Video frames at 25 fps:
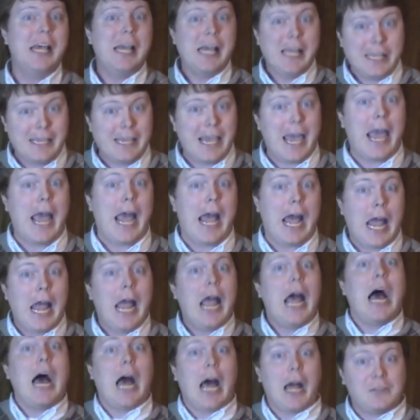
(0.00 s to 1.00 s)
Yeah,
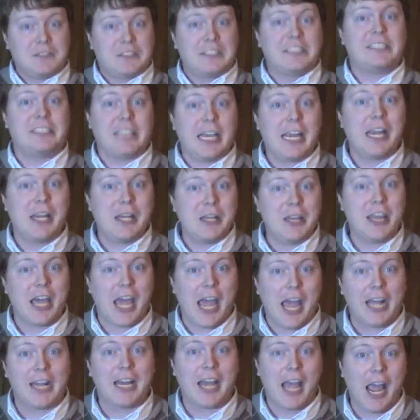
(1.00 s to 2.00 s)
I've seen
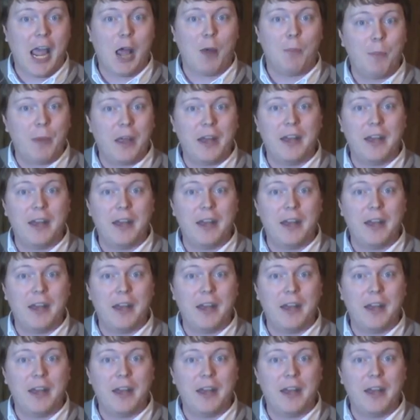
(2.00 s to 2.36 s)
that happen.